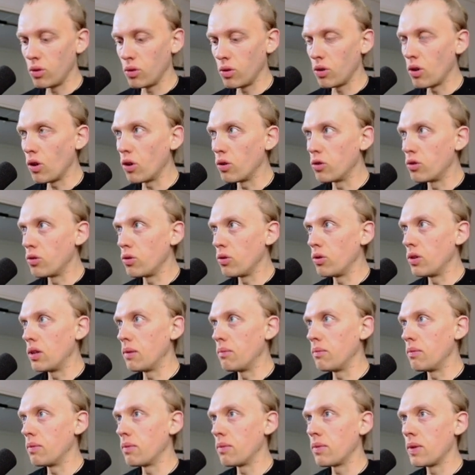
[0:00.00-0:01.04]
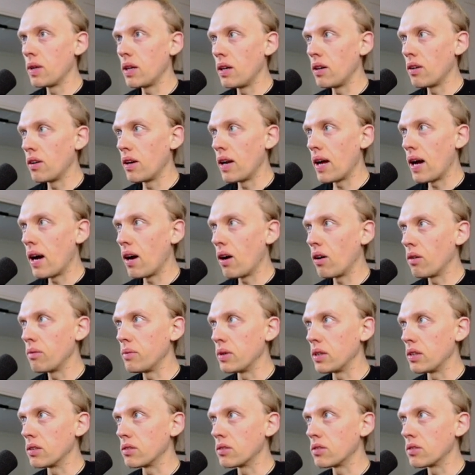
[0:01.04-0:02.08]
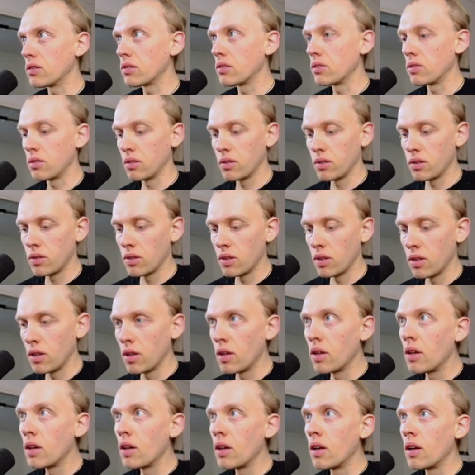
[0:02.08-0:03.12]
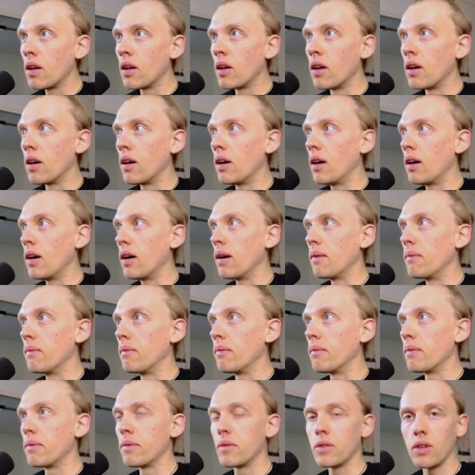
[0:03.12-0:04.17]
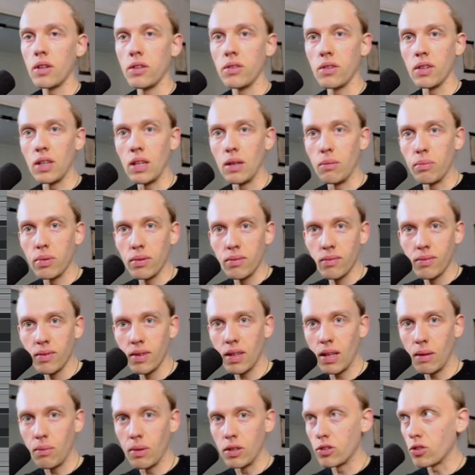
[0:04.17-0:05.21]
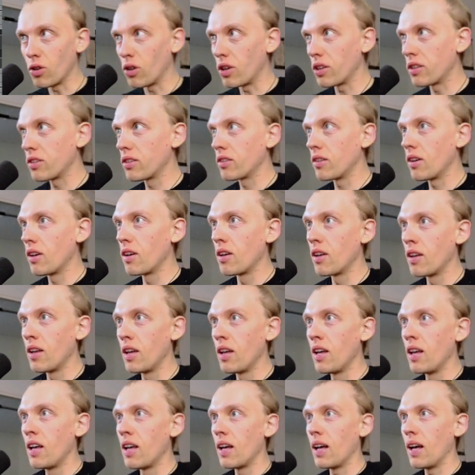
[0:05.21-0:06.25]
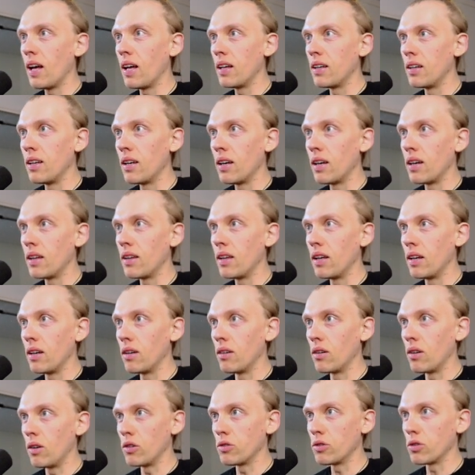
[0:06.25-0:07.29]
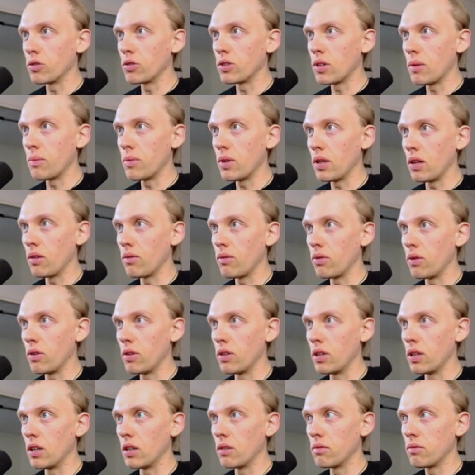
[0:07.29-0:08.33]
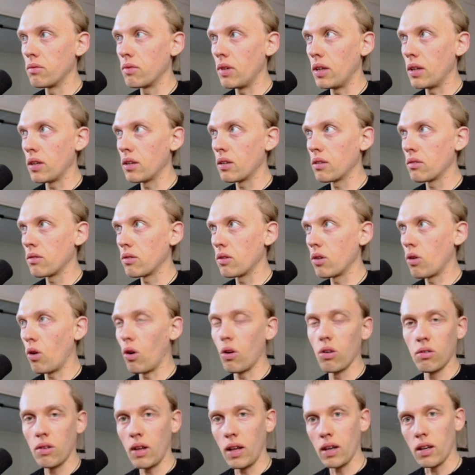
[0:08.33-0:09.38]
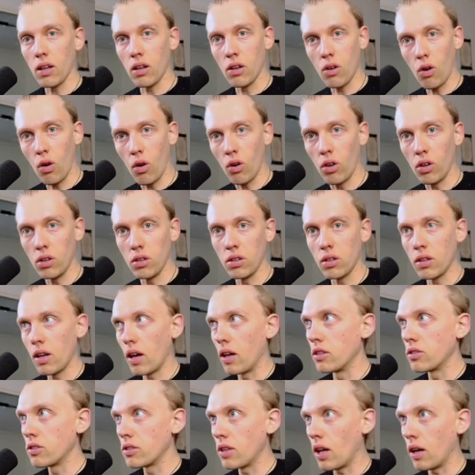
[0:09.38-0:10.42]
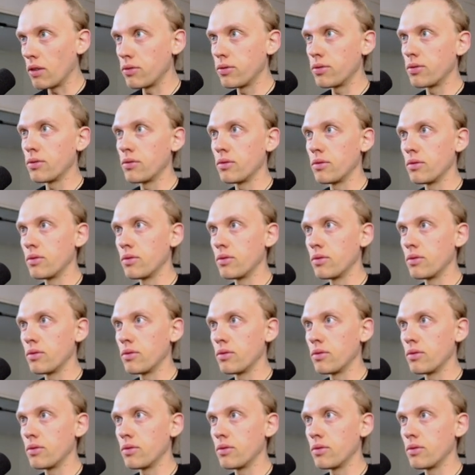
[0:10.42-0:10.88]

go through them here now because trying to keep it short. And then also something for the like a choral kind of stuff,